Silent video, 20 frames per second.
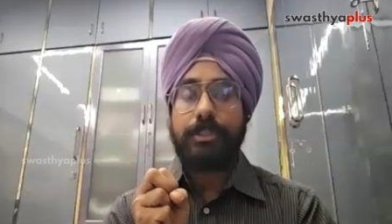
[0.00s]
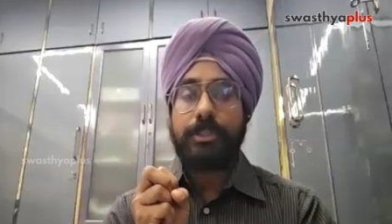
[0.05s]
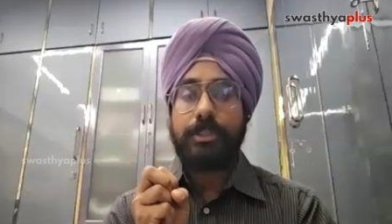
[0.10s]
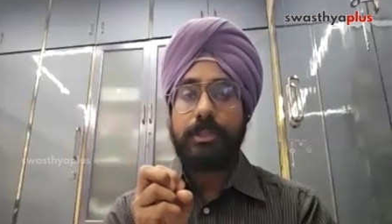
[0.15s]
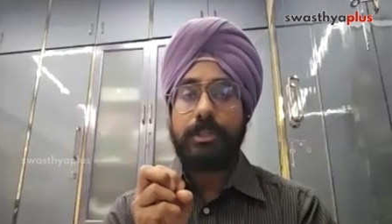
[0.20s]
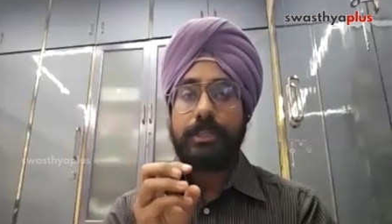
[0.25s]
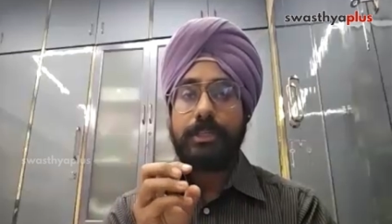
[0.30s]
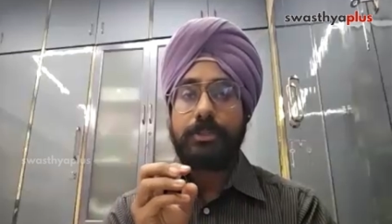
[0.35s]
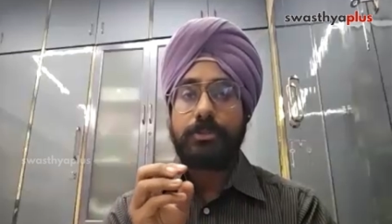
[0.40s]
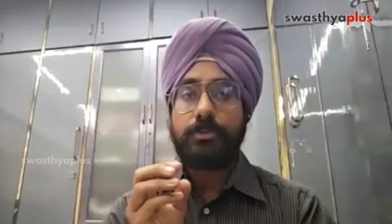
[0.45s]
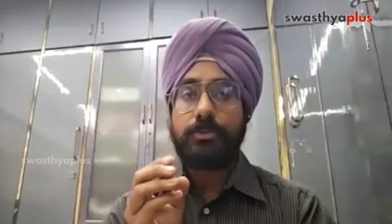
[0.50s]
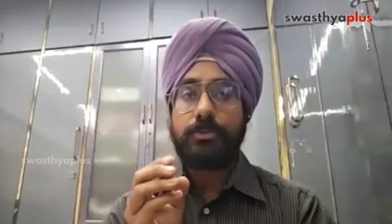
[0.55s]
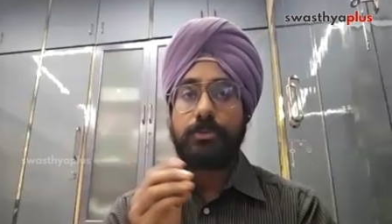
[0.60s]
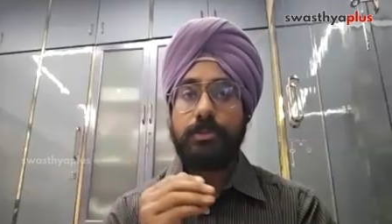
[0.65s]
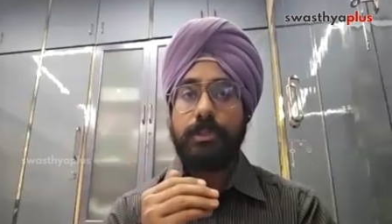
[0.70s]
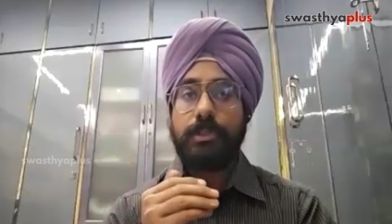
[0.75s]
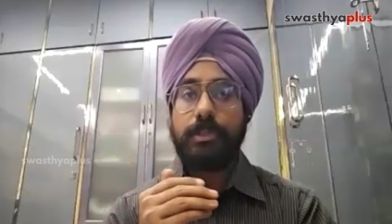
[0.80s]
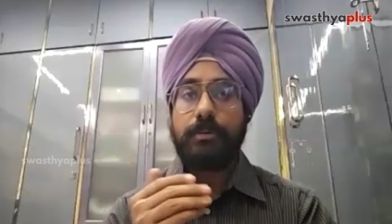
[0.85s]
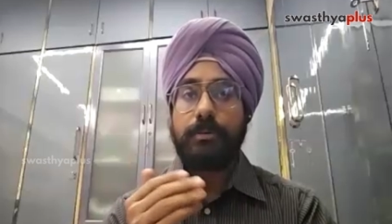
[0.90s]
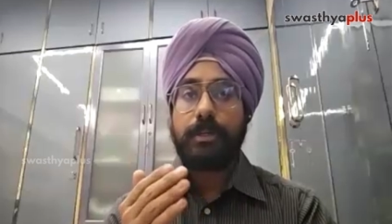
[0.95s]
which leads
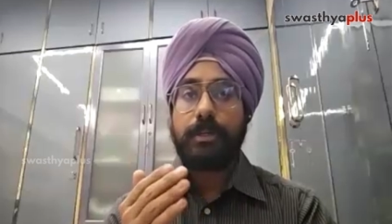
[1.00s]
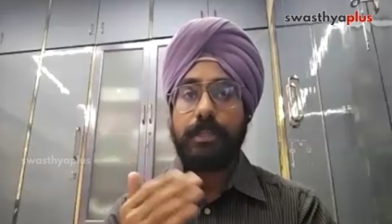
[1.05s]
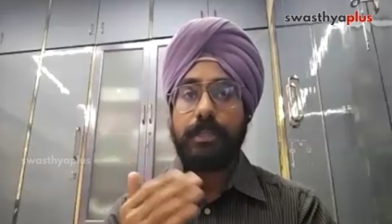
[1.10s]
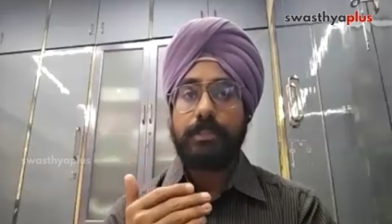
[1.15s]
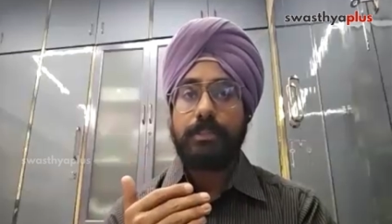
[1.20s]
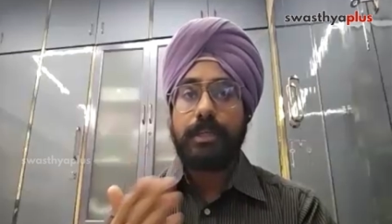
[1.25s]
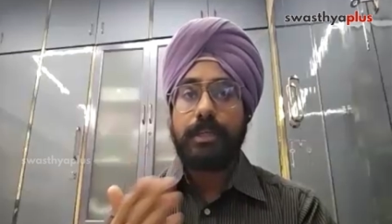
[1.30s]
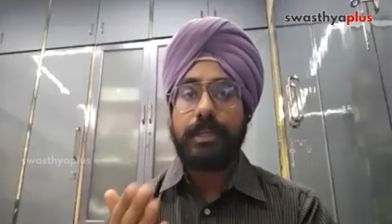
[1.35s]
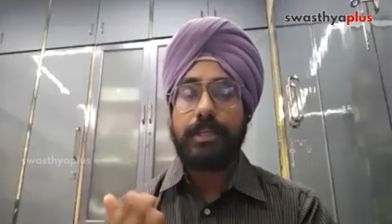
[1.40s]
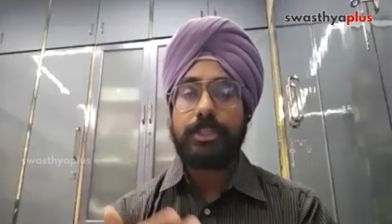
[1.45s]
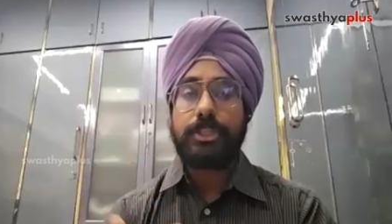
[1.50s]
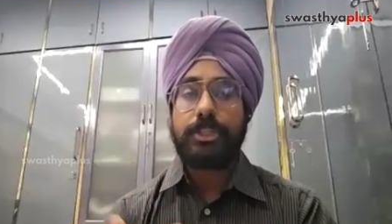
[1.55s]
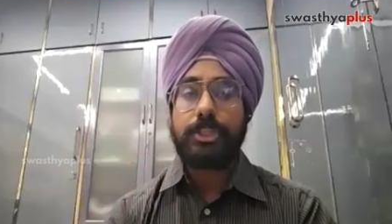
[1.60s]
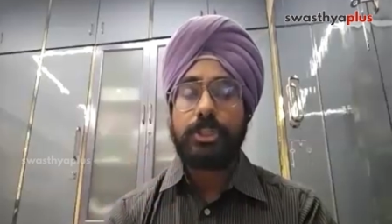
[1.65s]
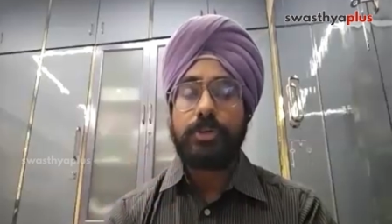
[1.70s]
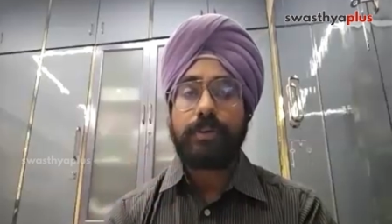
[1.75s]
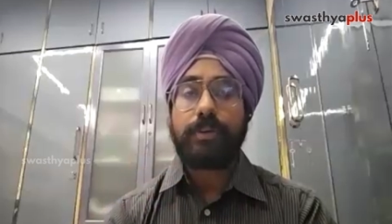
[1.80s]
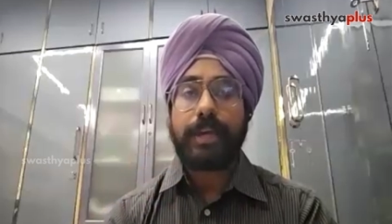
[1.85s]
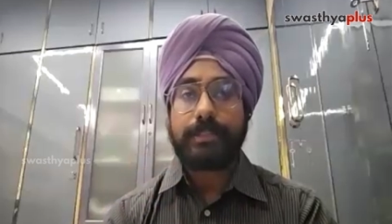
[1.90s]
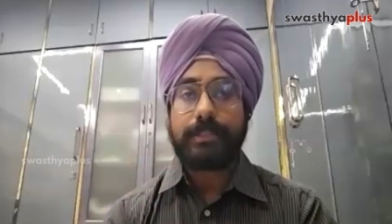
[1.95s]
to decrease in the
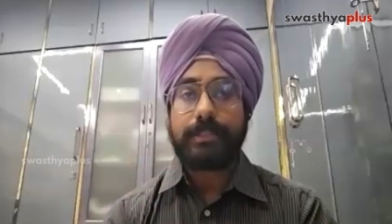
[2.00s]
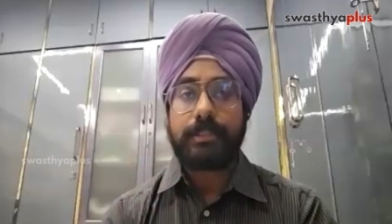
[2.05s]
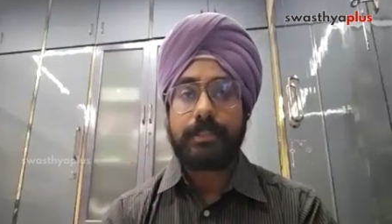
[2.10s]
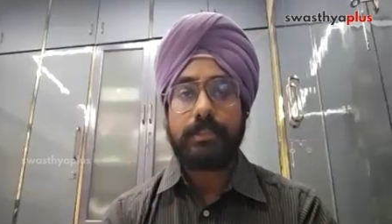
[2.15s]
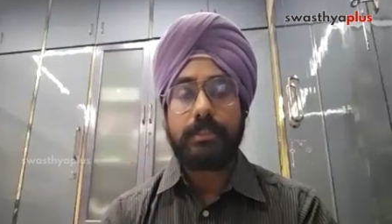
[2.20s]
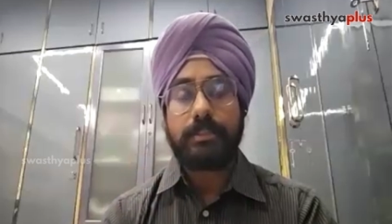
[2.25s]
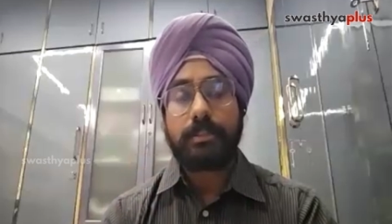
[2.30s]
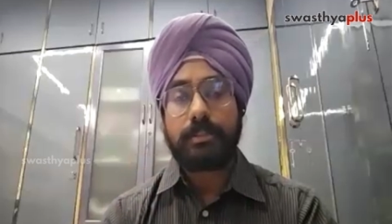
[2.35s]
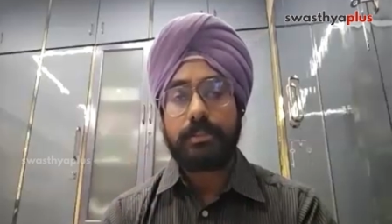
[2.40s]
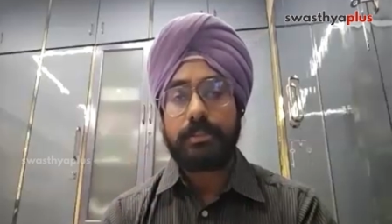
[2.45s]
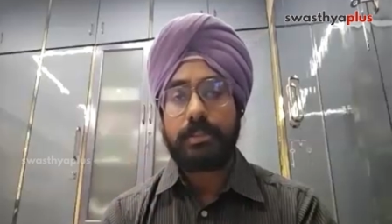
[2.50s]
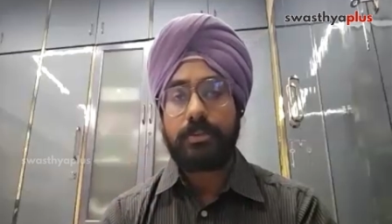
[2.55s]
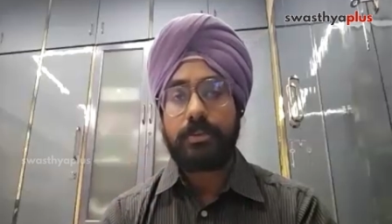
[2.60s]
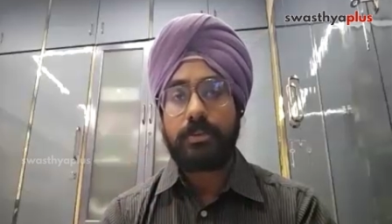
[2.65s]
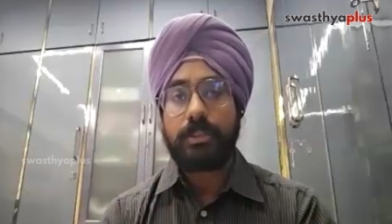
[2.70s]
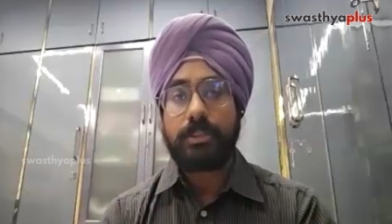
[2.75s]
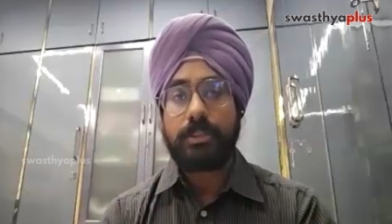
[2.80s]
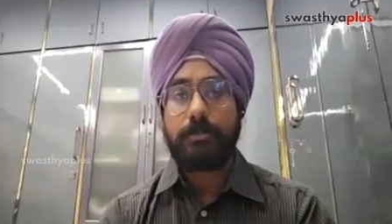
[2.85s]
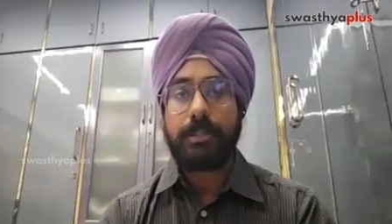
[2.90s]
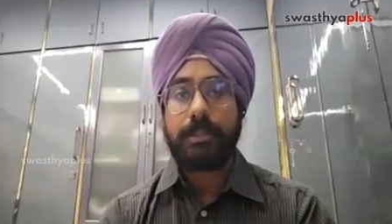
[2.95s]
exchange of gases, and thus it
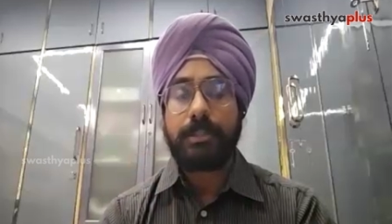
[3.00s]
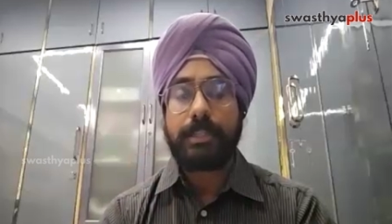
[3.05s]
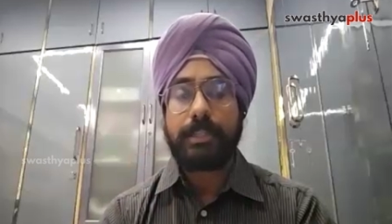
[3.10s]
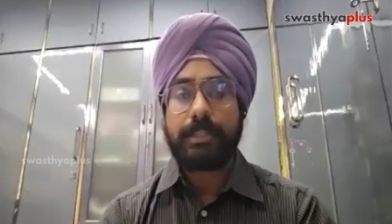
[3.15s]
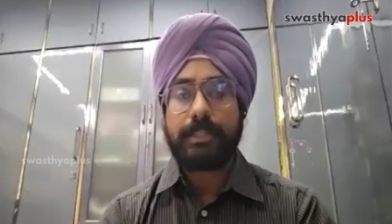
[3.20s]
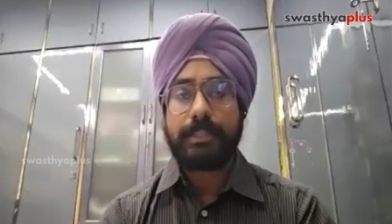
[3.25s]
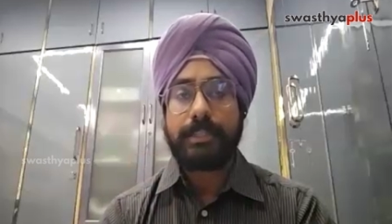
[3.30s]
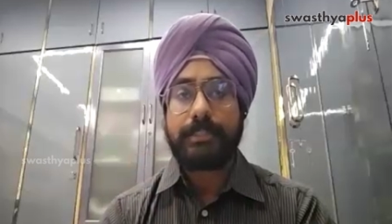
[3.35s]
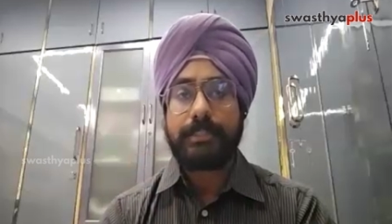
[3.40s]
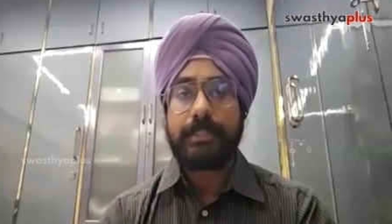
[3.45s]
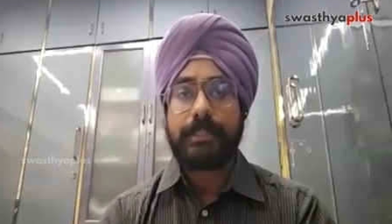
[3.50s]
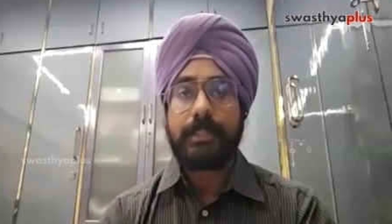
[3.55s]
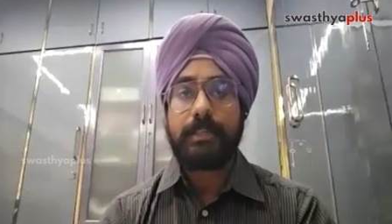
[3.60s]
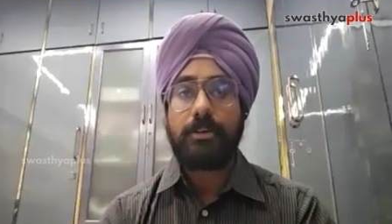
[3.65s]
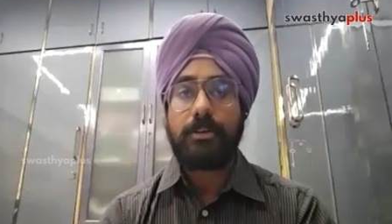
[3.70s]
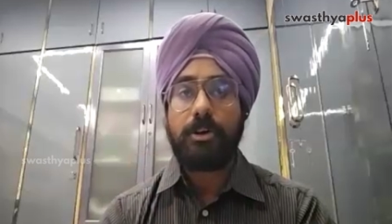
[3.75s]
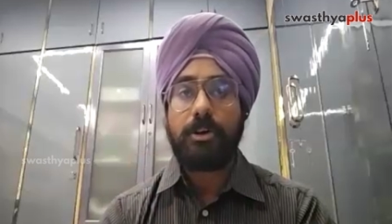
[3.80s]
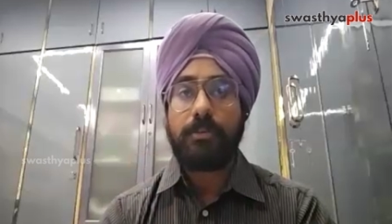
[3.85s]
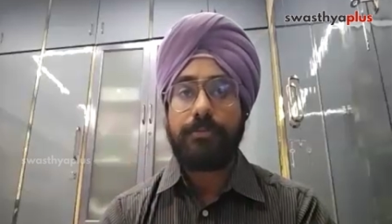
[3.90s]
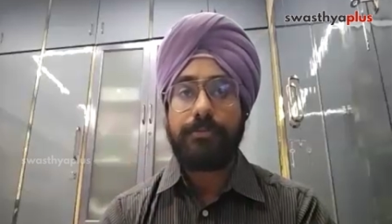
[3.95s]
causes breathlessness
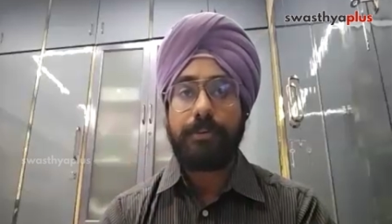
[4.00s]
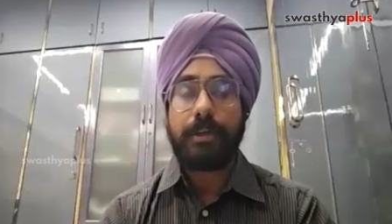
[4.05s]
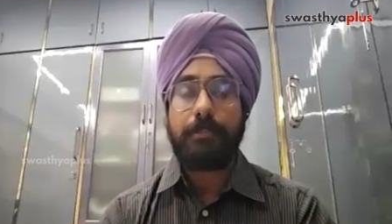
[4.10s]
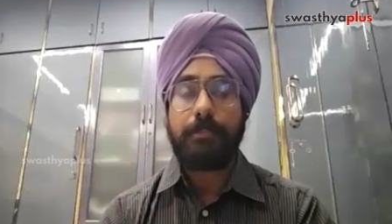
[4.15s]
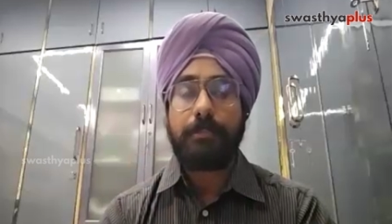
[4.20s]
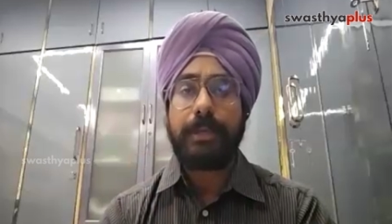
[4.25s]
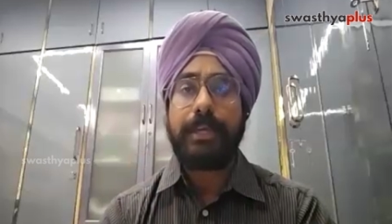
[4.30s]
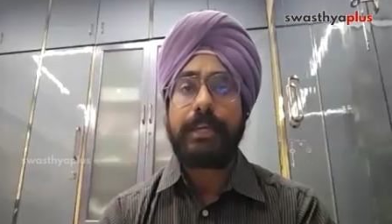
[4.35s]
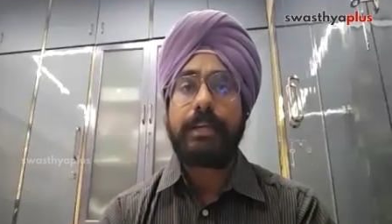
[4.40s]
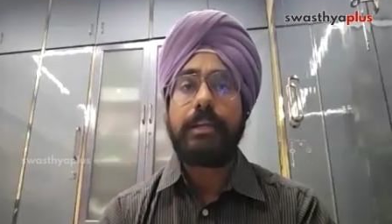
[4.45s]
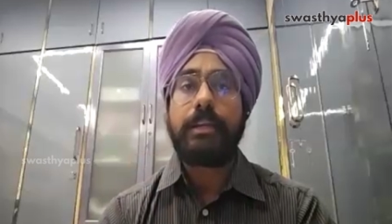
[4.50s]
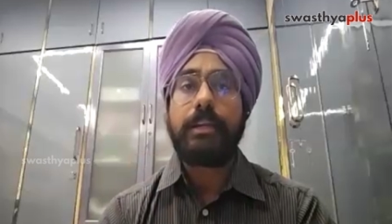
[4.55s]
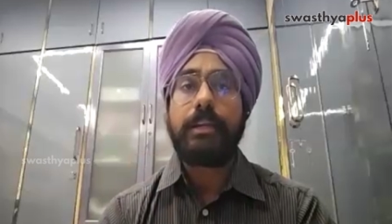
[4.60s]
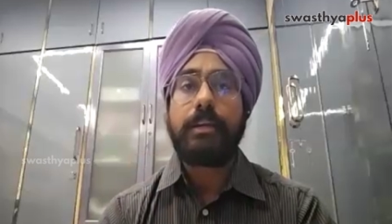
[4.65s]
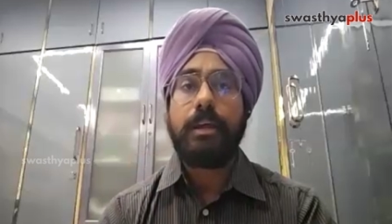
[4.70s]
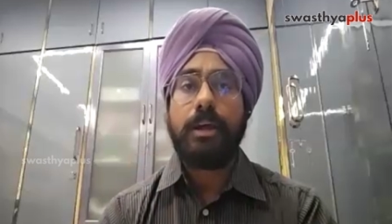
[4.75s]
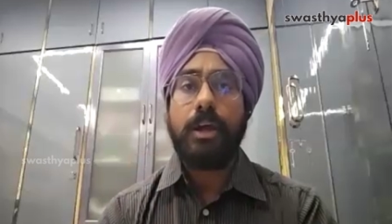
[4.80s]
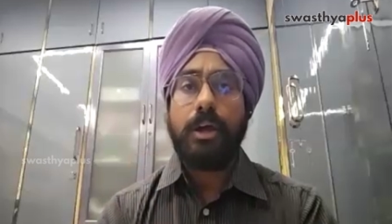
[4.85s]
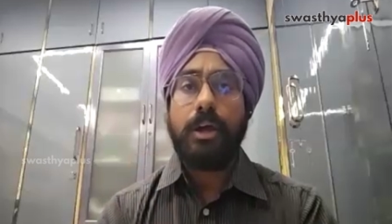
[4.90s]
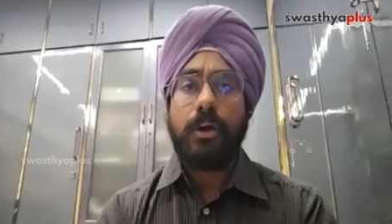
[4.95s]
and cough and pink color